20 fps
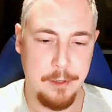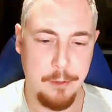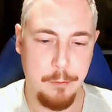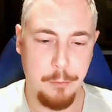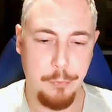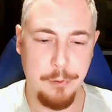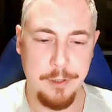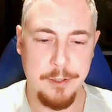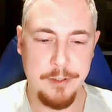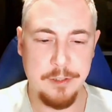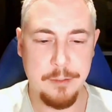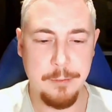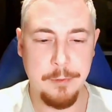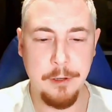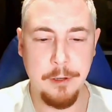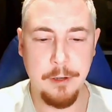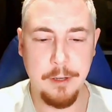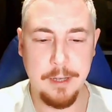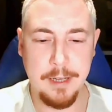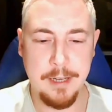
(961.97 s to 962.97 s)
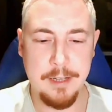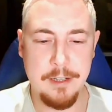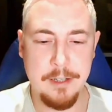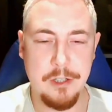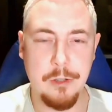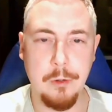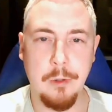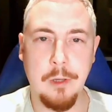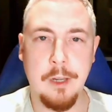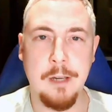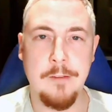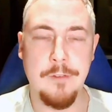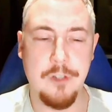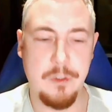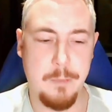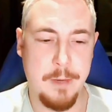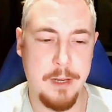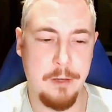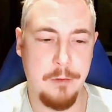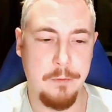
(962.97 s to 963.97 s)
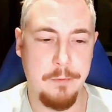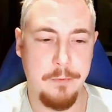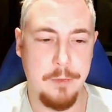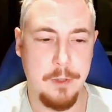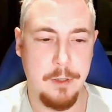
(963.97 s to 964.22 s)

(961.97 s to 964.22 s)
bring some luck into your life spell.